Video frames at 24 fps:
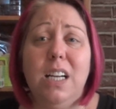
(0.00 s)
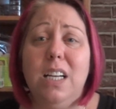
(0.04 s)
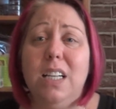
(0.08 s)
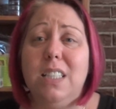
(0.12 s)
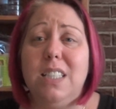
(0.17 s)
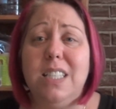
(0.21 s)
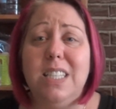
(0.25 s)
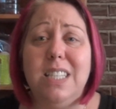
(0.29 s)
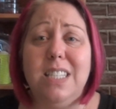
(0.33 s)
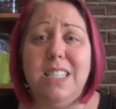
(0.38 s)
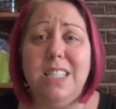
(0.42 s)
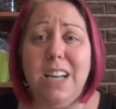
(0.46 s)

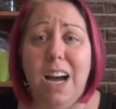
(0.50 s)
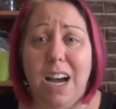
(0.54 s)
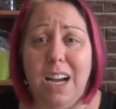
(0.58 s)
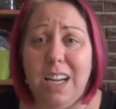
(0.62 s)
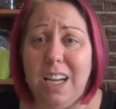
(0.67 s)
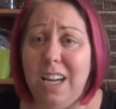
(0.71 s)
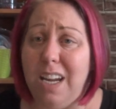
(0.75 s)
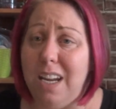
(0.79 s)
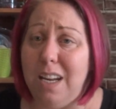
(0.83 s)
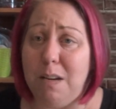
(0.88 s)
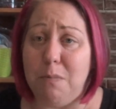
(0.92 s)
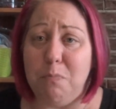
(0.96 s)

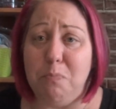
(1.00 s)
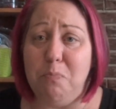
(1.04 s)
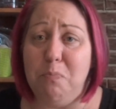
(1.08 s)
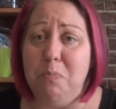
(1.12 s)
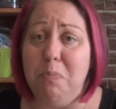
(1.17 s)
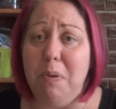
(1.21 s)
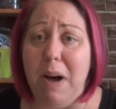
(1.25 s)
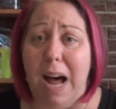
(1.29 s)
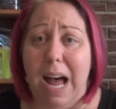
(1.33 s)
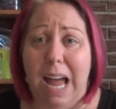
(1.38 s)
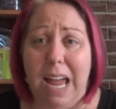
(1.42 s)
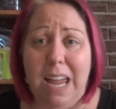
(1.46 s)
stocking
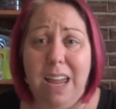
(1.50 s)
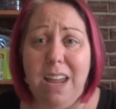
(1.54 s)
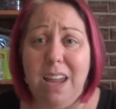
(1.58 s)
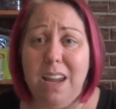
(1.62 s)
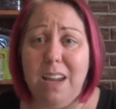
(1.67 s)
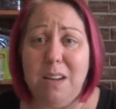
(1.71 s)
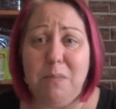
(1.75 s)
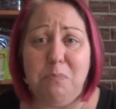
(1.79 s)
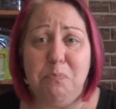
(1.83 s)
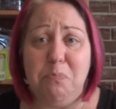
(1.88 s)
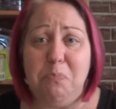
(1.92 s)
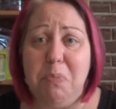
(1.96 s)

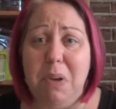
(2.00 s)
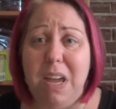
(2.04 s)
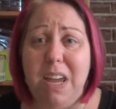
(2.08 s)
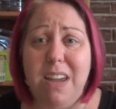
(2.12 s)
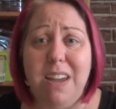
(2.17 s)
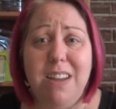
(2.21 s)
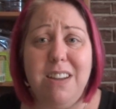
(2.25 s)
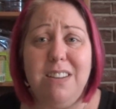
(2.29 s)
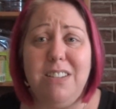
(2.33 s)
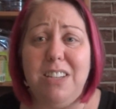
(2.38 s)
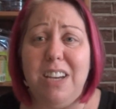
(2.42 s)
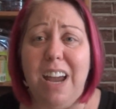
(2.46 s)
buying
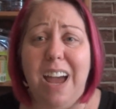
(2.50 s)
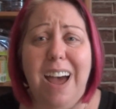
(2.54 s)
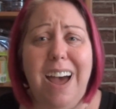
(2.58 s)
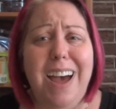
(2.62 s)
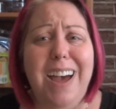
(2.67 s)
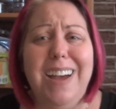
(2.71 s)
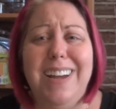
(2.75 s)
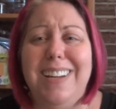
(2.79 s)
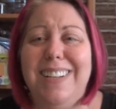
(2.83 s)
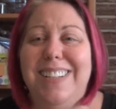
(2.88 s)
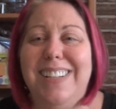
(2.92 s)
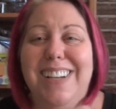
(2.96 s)
binge.
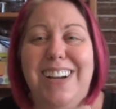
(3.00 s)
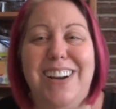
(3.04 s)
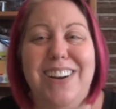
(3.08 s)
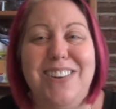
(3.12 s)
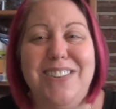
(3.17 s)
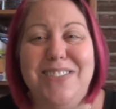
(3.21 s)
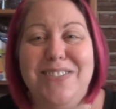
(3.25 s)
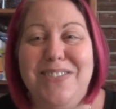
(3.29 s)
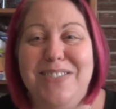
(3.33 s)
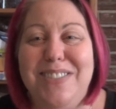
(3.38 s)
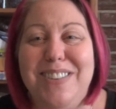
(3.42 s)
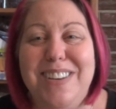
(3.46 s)
I
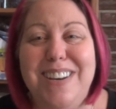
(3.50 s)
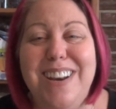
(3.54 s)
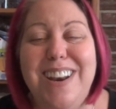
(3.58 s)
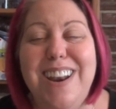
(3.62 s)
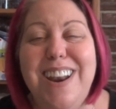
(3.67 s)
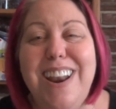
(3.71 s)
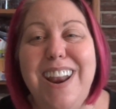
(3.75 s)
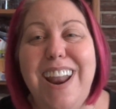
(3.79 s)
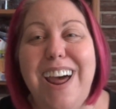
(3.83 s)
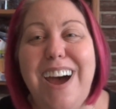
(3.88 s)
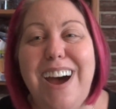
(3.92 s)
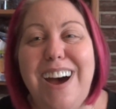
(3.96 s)
don't
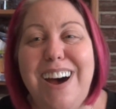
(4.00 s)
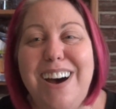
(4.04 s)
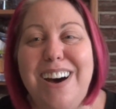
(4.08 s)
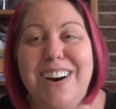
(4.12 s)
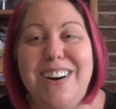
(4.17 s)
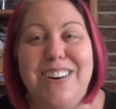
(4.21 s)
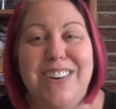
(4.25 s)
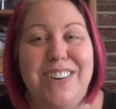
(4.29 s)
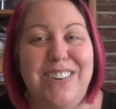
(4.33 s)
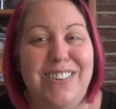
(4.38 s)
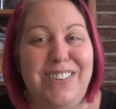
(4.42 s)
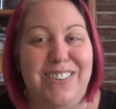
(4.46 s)

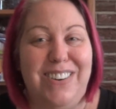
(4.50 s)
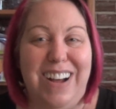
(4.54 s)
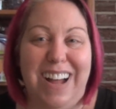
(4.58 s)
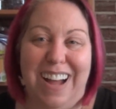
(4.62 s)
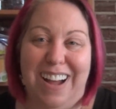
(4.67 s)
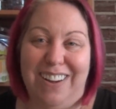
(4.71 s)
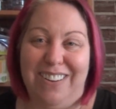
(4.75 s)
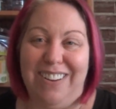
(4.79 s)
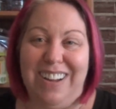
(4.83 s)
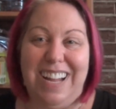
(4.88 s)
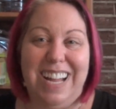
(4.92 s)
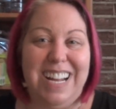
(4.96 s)
know
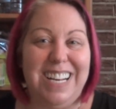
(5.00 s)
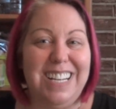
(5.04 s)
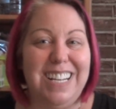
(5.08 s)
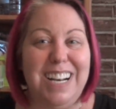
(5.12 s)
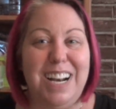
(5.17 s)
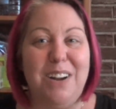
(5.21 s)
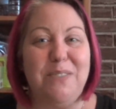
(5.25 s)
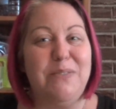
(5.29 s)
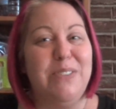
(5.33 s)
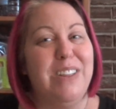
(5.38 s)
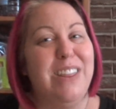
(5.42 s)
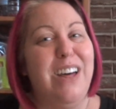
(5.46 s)
how I ended
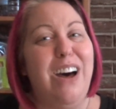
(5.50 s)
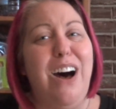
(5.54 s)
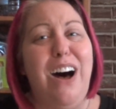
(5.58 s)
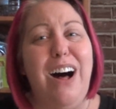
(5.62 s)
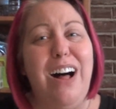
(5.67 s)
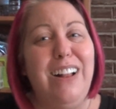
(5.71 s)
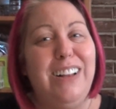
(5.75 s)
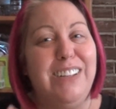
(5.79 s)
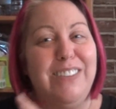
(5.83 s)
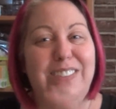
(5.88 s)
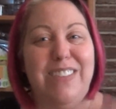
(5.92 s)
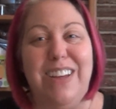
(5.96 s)
up with
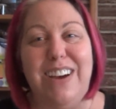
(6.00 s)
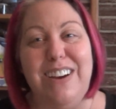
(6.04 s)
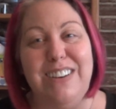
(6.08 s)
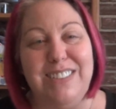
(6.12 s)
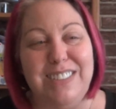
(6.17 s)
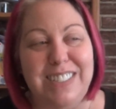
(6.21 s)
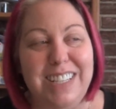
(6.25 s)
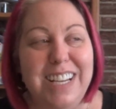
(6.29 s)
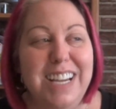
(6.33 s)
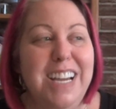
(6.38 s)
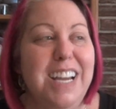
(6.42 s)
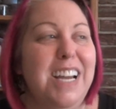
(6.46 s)
all of
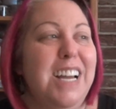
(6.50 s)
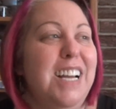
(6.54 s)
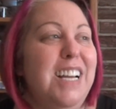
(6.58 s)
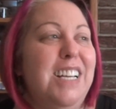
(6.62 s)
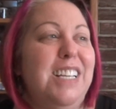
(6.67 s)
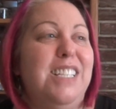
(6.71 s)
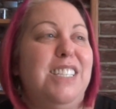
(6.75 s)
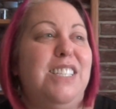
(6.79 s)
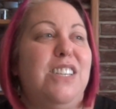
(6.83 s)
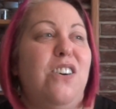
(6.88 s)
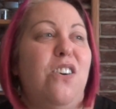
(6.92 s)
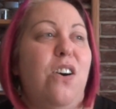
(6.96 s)
those.
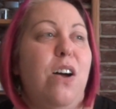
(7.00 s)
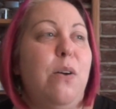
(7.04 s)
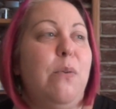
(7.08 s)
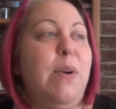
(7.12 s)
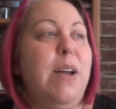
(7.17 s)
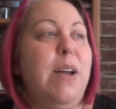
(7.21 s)
So I